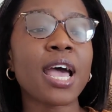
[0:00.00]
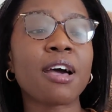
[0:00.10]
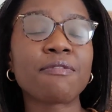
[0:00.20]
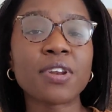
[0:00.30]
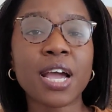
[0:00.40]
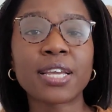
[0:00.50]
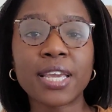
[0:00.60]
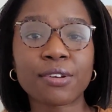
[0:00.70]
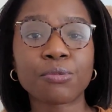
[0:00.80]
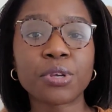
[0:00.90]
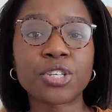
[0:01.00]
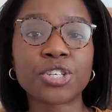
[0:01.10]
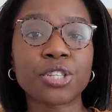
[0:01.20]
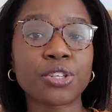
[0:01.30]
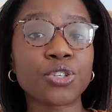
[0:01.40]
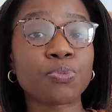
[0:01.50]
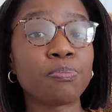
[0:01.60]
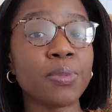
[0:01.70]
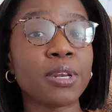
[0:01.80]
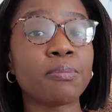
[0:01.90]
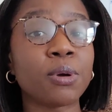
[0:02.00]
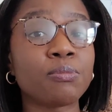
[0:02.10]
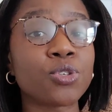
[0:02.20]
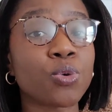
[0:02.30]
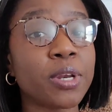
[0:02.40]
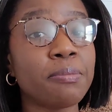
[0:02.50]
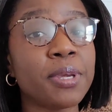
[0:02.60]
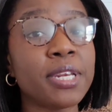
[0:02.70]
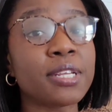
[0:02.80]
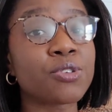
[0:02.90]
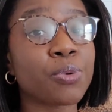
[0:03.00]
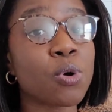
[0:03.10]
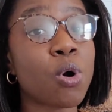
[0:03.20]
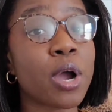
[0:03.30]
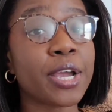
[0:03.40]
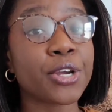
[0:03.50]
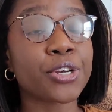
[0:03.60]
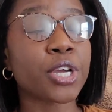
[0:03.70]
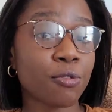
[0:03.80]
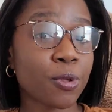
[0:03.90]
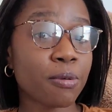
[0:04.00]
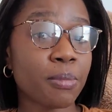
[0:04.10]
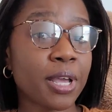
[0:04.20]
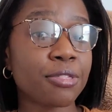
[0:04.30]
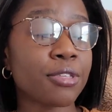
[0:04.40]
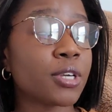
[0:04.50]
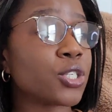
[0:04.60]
have not yet reached the minimum 20 minutes required for the month.